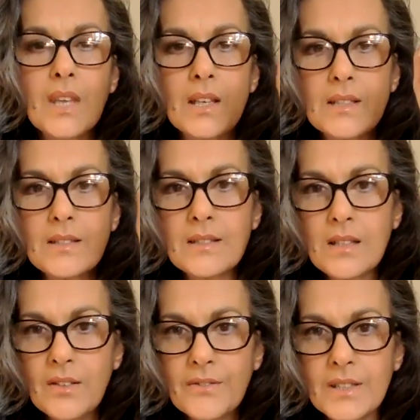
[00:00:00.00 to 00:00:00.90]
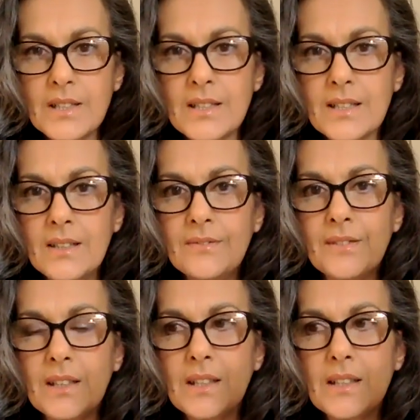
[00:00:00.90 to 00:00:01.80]
And it's soft and it's
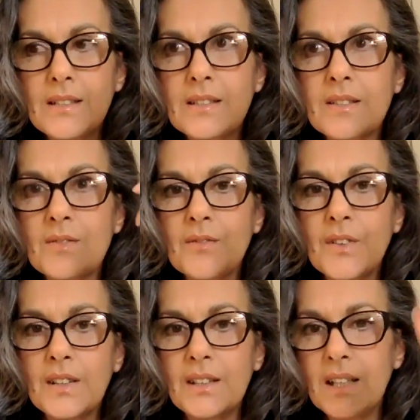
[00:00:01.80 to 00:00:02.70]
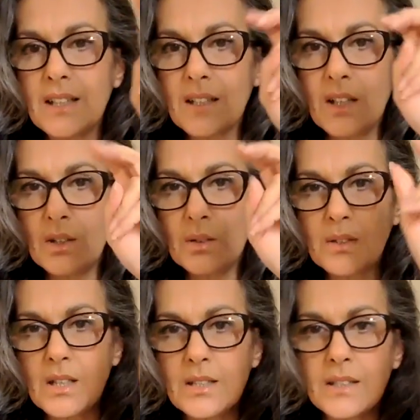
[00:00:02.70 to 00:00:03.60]
lovely. This doesn't feel like the whole
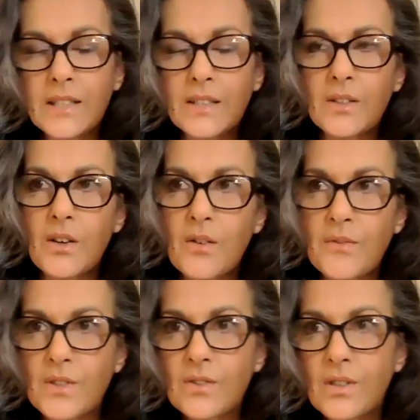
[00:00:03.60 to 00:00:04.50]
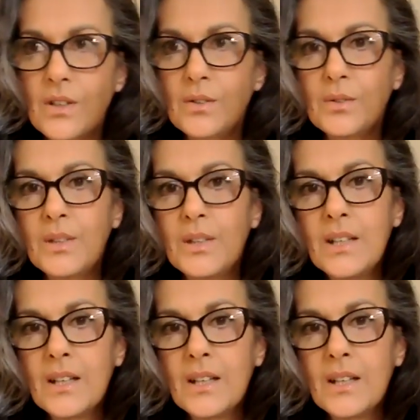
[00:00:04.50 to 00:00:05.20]
dark night of the soul